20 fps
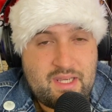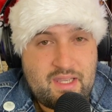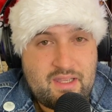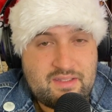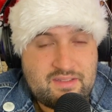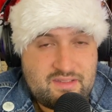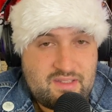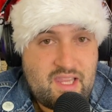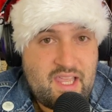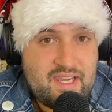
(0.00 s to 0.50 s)

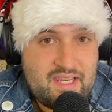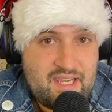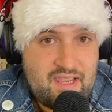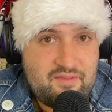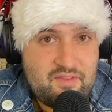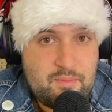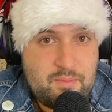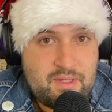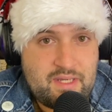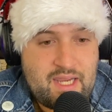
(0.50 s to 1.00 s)
because, like
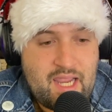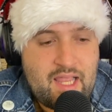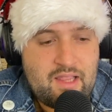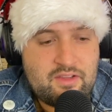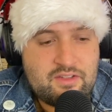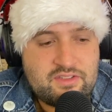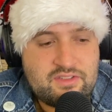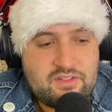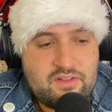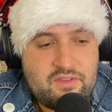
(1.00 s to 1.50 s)
Kevin
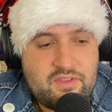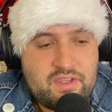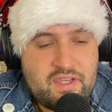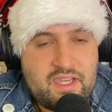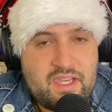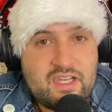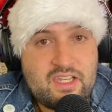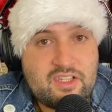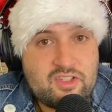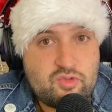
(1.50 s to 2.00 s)
McAllister,
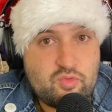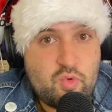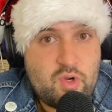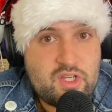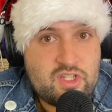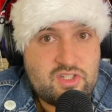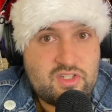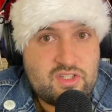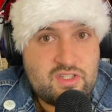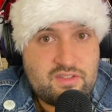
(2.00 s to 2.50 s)
the kid has
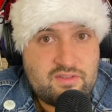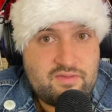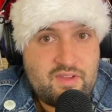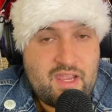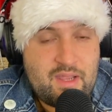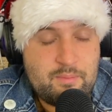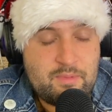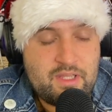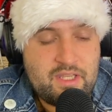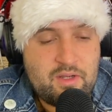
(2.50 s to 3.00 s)
wished his
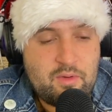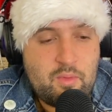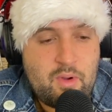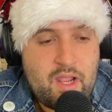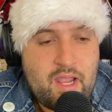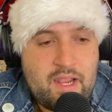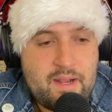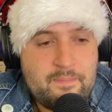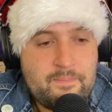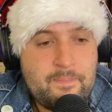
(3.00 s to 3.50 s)
family
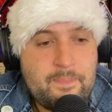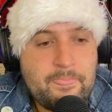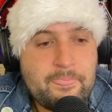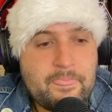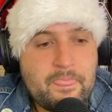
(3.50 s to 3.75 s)
away